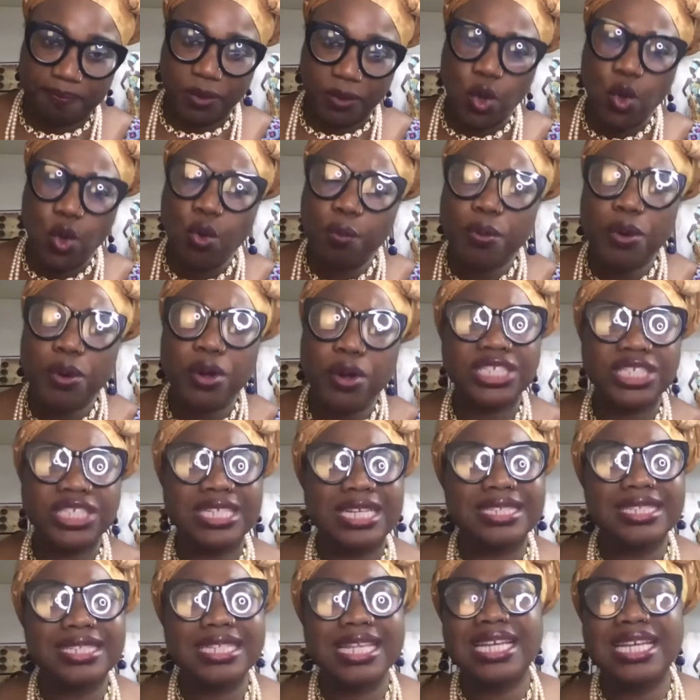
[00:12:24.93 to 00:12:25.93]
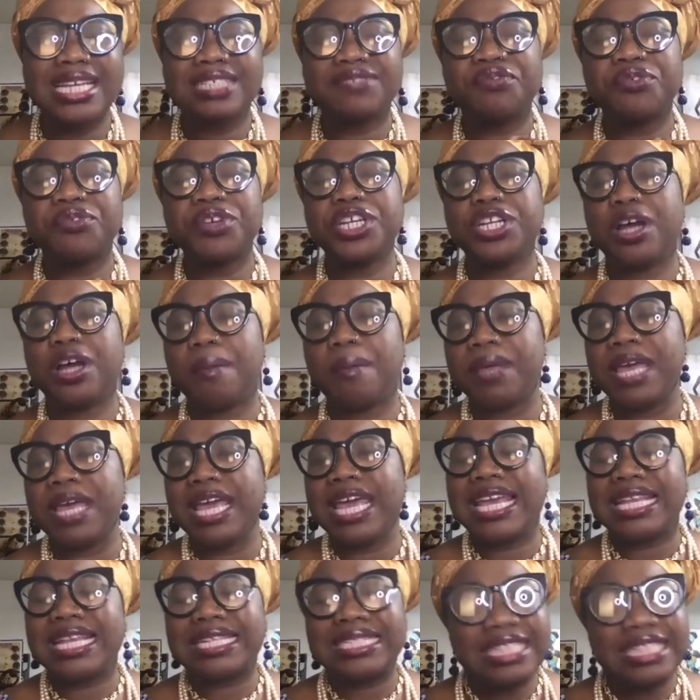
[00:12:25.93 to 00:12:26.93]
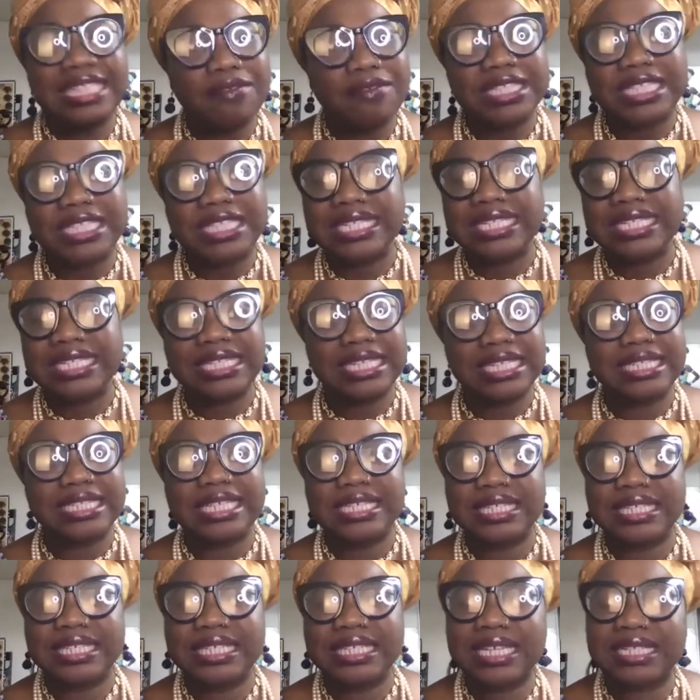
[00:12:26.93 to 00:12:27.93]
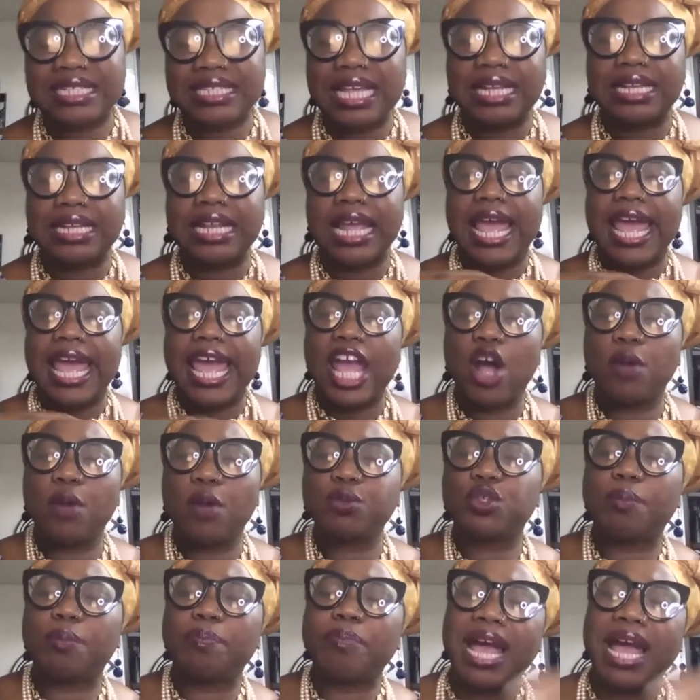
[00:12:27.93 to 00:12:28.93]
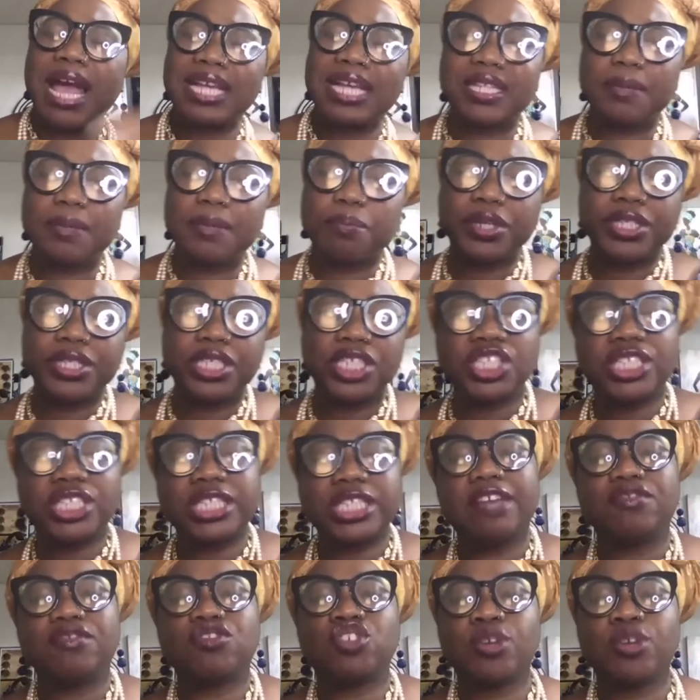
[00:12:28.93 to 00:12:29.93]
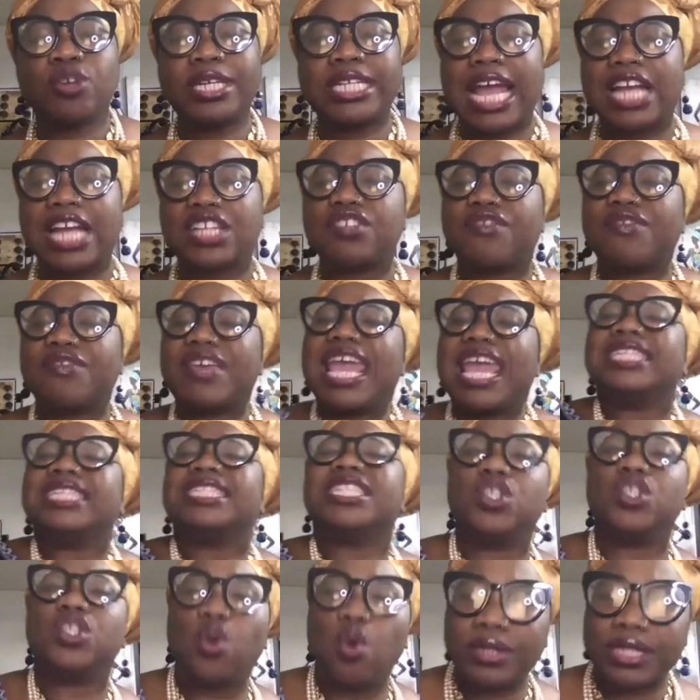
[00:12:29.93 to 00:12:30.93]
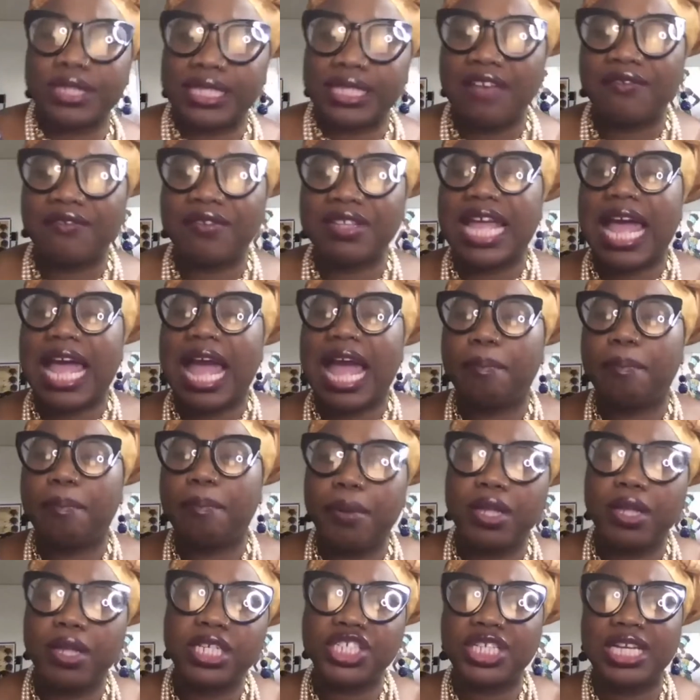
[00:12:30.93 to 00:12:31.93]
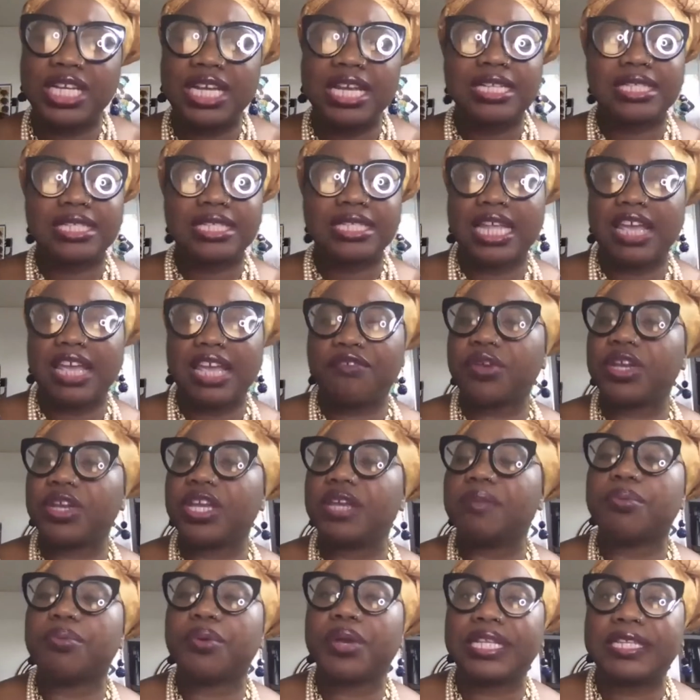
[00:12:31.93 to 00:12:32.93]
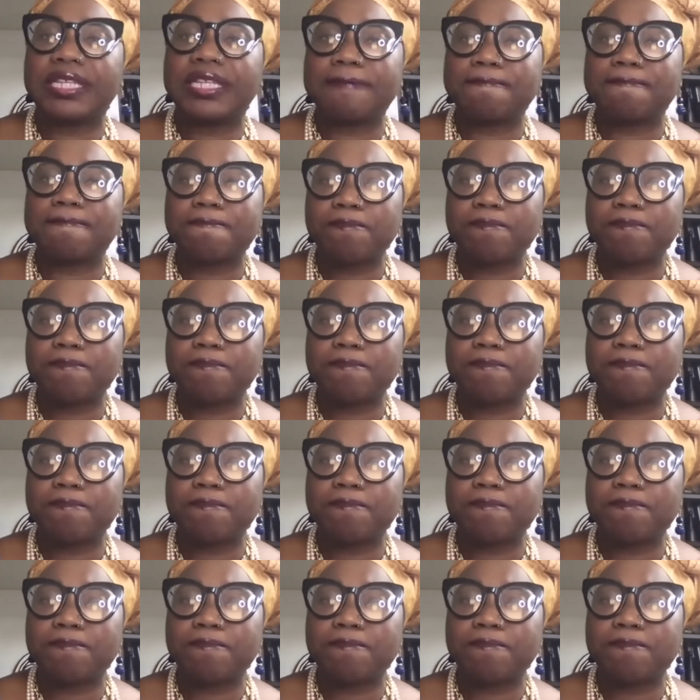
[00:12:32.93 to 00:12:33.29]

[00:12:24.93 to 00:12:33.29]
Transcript: who purchased his freedom in 1766 and helped to pass the British Slave Trade Act of 1807 that abolished slavery in Britain.